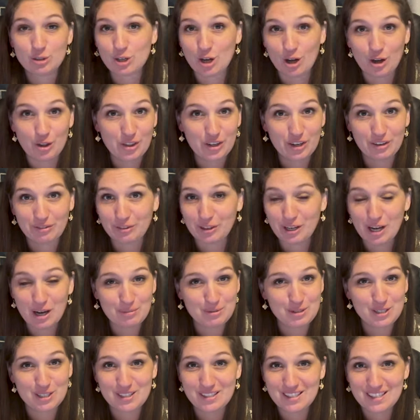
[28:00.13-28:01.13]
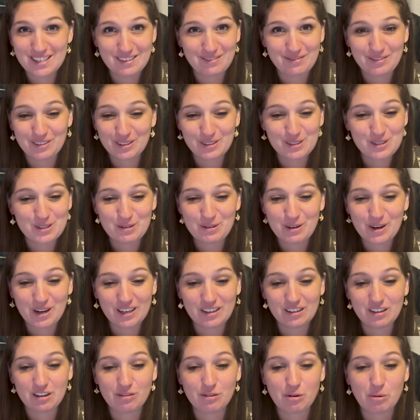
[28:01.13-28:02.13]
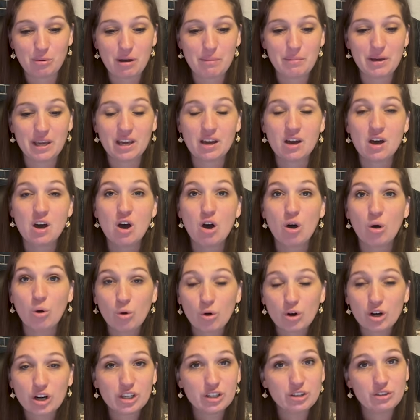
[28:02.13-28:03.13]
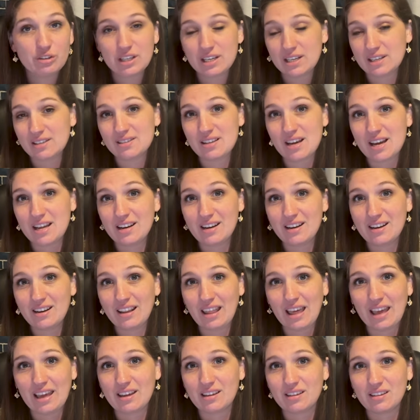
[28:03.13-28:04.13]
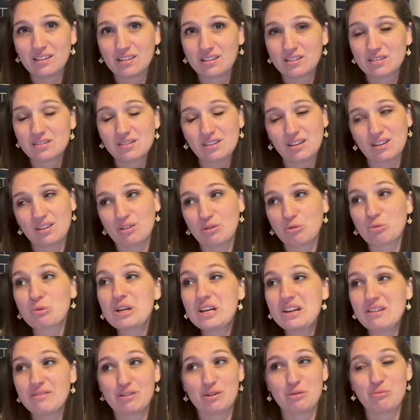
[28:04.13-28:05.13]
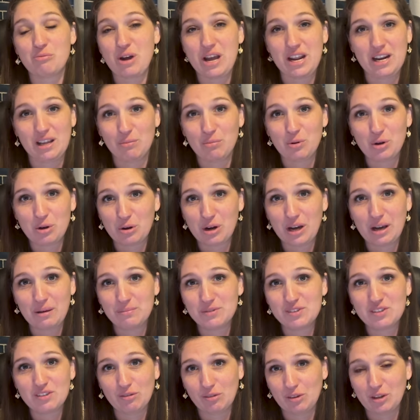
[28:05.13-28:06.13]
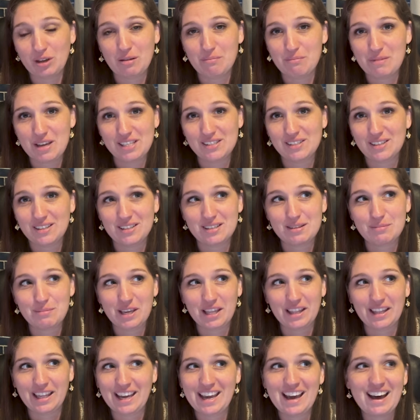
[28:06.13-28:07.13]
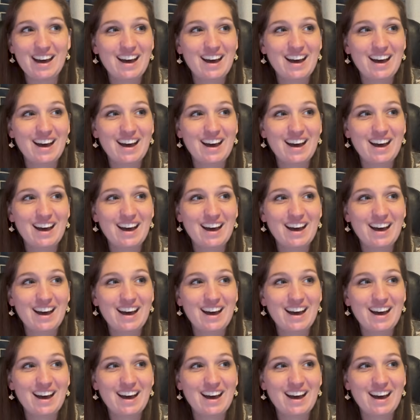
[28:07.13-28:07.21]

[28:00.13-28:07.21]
all the different options and it feels too hard and overwhelming, or you get excited and like there's like three different writing programs that look amazing to me. Like